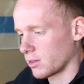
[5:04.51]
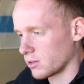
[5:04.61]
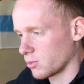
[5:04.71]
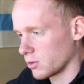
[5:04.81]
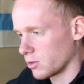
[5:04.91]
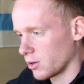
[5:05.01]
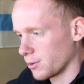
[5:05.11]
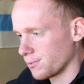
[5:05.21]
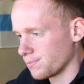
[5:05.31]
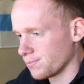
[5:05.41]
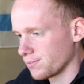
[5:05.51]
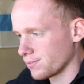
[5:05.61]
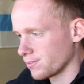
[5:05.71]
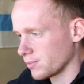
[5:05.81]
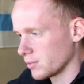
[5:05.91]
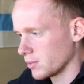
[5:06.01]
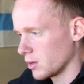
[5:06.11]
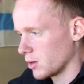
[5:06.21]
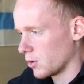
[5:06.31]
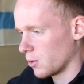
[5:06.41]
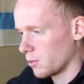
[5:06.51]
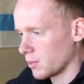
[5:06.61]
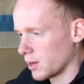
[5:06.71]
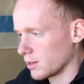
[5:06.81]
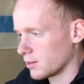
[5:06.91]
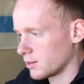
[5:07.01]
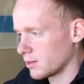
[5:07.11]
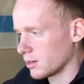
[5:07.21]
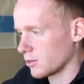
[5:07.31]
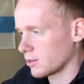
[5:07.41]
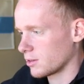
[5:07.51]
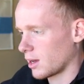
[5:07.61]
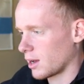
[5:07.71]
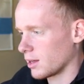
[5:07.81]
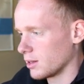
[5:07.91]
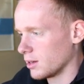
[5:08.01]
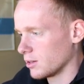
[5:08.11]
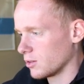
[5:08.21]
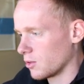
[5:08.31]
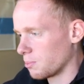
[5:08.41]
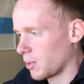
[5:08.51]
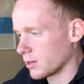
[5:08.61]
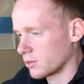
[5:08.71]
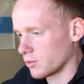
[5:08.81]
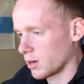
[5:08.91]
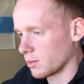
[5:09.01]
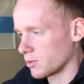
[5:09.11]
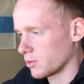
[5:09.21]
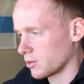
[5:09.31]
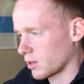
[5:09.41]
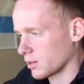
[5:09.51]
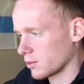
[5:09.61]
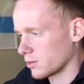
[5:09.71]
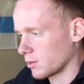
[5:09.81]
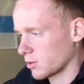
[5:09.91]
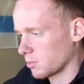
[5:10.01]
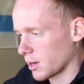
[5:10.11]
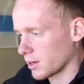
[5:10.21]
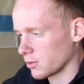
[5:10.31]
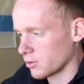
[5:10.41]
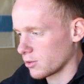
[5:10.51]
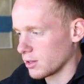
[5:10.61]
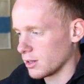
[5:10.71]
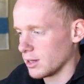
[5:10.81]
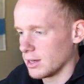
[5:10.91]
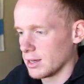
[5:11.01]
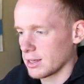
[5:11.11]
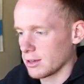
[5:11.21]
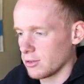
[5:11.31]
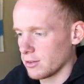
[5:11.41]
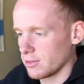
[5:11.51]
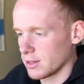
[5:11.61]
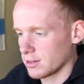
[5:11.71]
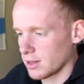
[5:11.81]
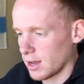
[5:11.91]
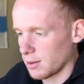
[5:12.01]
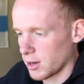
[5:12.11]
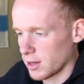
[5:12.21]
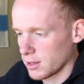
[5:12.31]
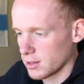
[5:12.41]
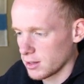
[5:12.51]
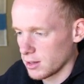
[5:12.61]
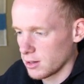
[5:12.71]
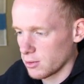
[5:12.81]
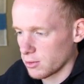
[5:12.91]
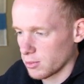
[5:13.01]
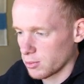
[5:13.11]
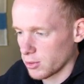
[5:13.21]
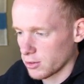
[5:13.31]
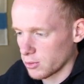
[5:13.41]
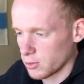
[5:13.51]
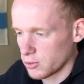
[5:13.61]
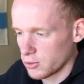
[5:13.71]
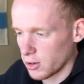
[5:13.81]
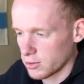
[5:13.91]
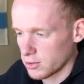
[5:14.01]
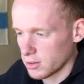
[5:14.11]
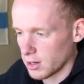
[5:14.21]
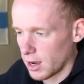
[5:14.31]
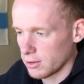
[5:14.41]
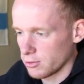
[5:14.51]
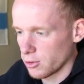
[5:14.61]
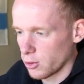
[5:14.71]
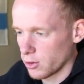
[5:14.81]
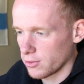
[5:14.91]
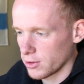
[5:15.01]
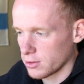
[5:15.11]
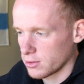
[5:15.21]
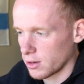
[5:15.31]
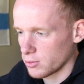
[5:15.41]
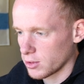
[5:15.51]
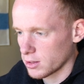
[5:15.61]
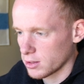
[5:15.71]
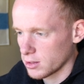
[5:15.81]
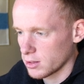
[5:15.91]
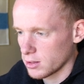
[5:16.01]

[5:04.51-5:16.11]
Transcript: about this one too. Oh, and it still does not do the best job of selecting the subject, but I can just get rid of this guy with my brush. So we're just on Rory for the subject.